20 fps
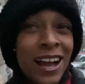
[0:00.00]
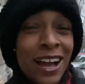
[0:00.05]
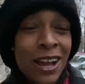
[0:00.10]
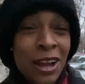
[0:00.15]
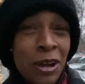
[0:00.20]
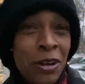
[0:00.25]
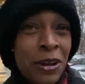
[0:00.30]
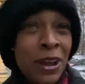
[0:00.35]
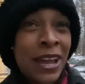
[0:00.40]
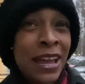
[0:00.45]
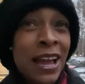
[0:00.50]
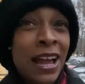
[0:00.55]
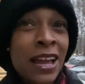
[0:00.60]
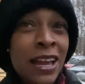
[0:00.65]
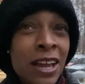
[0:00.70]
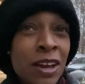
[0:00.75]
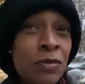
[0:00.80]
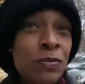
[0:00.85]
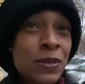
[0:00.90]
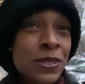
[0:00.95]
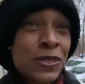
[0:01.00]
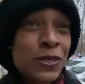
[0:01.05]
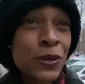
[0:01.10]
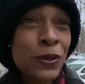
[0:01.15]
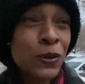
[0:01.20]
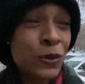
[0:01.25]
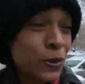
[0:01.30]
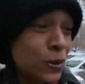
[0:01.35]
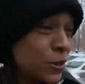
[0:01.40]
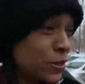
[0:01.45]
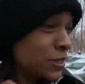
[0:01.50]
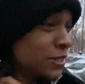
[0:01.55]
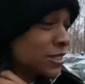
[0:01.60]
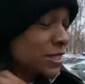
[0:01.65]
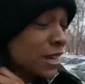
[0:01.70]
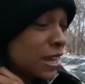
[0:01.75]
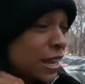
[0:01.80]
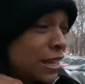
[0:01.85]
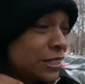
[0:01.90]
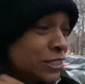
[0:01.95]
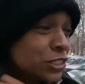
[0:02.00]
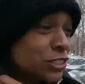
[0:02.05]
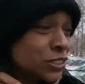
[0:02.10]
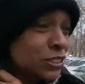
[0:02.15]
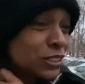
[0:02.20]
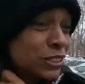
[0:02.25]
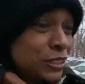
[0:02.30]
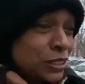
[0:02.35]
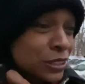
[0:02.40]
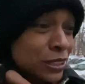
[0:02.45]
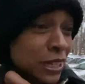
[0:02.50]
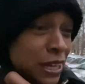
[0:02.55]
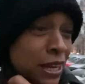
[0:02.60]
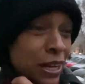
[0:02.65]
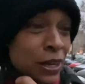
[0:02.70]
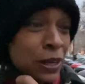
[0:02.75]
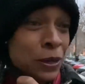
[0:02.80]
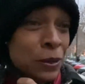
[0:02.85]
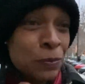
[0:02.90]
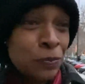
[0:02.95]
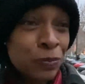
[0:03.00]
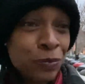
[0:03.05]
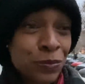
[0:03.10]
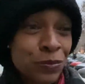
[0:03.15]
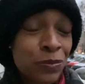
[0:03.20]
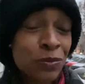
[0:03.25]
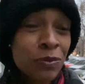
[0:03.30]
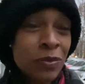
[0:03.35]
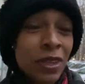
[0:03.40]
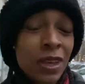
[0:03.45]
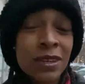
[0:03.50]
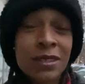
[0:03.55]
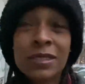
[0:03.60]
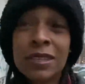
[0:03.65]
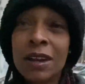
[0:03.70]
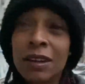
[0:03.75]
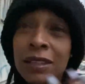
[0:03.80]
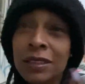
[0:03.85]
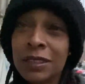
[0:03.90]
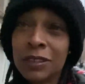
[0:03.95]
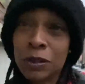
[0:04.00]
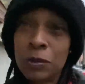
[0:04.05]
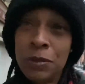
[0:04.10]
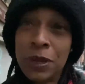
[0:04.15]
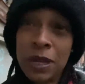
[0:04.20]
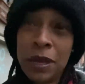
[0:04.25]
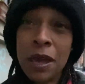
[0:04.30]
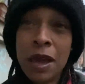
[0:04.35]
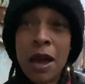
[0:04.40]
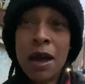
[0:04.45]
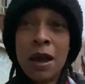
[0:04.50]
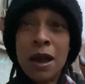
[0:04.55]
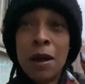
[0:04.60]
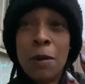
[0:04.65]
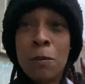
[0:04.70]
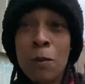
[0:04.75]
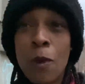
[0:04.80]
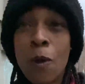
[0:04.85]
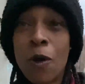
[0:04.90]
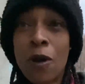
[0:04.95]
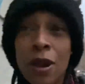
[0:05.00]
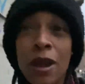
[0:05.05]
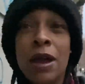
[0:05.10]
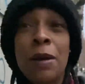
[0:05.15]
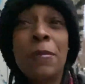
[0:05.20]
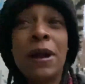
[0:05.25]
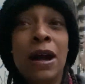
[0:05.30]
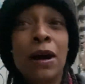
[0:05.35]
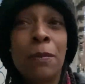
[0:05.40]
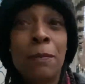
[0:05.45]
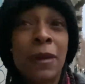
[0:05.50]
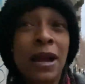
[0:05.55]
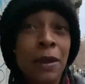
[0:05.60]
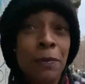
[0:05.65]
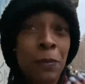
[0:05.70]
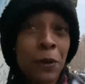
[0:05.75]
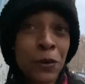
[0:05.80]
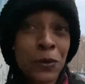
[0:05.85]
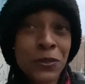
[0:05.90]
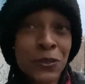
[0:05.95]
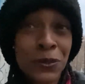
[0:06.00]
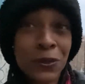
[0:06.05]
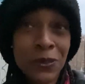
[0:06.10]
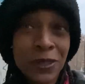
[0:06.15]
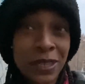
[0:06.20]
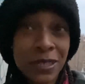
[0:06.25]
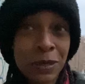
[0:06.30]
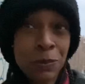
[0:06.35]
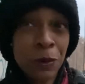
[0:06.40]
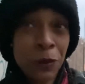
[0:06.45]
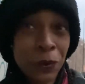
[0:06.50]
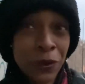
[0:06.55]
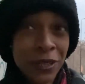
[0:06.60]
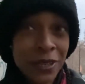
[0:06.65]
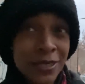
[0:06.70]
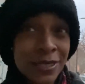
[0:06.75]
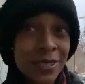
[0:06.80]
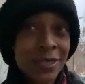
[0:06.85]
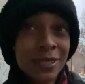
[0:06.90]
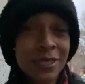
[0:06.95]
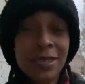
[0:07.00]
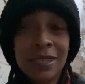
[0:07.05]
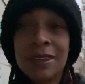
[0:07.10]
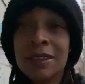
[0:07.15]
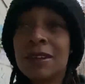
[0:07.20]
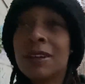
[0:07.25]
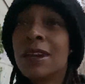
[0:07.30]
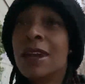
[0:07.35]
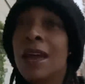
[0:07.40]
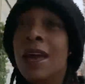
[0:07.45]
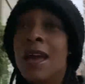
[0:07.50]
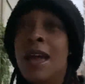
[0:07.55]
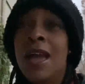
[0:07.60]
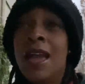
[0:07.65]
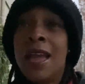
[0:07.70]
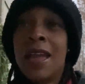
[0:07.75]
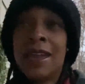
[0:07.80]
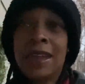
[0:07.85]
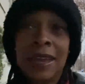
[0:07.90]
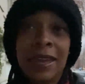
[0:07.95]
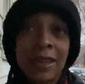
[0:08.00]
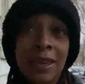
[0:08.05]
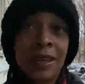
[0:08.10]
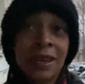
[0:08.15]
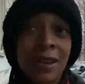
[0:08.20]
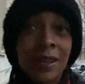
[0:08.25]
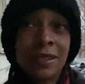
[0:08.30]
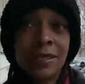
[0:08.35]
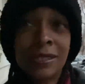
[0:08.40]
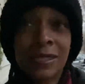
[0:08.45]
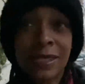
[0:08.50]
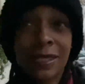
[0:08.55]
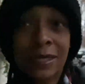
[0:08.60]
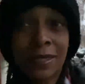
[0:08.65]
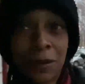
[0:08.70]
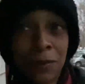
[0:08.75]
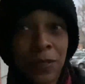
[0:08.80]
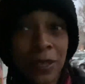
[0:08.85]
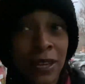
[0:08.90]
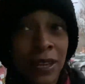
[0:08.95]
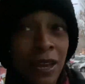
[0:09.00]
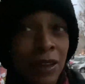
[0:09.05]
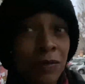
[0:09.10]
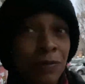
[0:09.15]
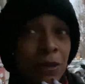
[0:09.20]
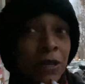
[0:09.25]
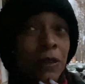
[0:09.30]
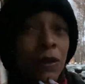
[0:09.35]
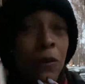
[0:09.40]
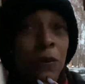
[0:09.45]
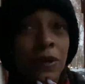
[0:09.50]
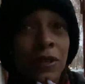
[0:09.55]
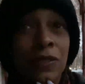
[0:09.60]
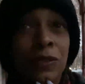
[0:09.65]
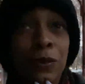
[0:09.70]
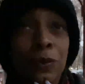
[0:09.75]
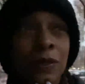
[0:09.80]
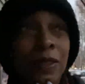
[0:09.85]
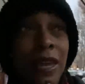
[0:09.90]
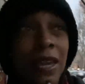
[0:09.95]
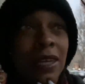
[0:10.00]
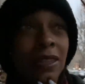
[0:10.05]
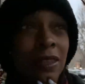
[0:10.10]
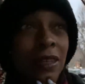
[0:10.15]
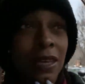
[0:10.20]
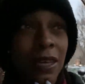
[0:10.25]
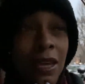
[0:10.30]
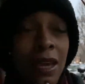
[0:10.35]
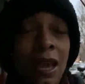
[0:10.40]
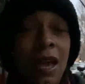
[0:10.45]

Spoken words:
all right, I have been told I should talk a little bit more about my personal experiences here and something I've been going through lately.